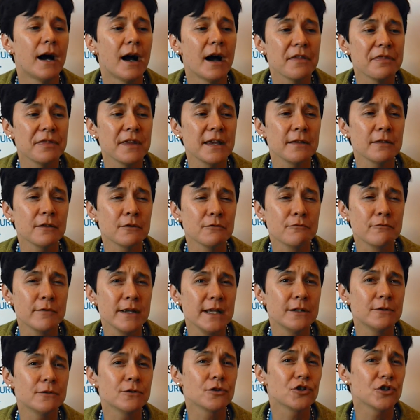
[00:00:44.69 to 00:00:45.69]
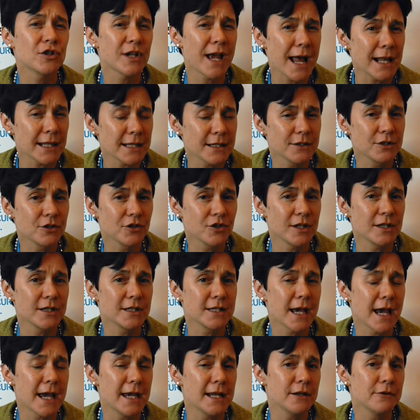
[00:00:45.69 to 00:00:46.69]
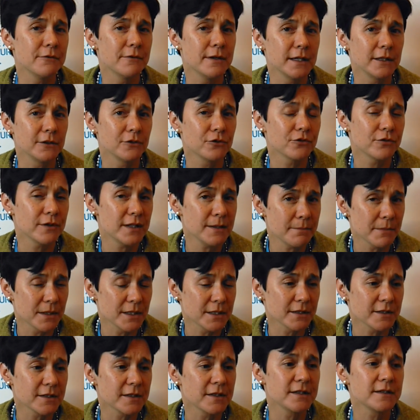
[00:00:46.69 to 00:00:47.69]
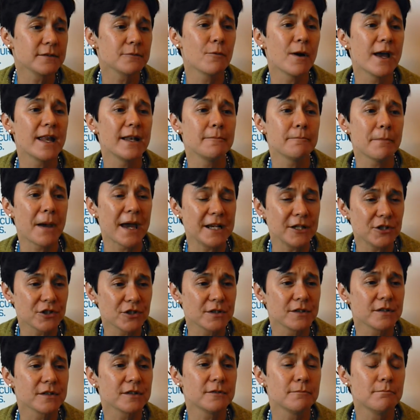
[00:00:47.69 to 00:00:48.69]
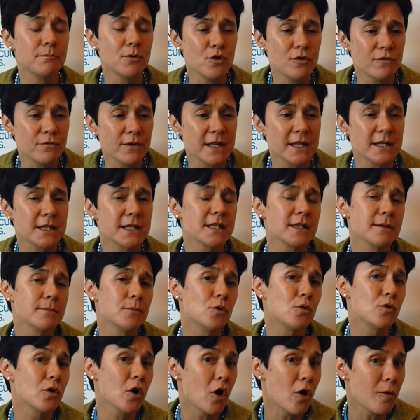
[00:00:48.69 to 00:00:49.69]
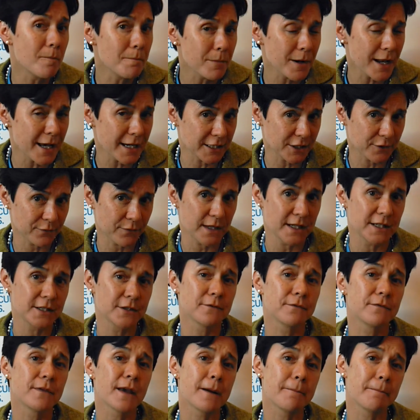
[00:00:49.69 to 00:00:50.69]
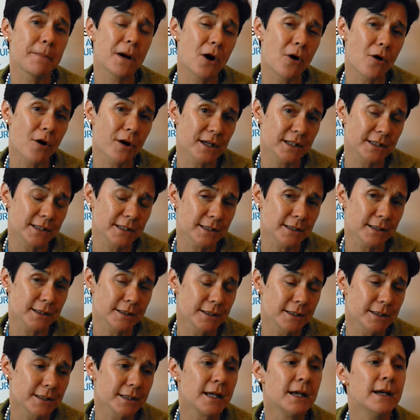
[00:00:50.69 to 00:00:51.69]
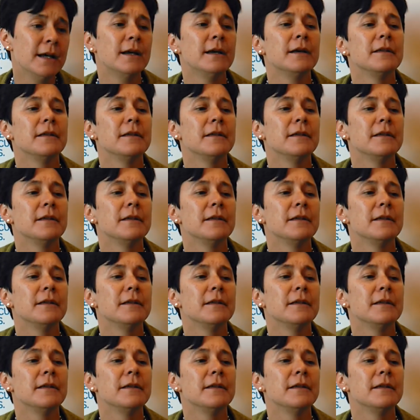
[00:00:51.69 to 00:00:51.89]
I think the real challenge in tailoring treatments is when patients move into the more complex phase of their Parkinson's,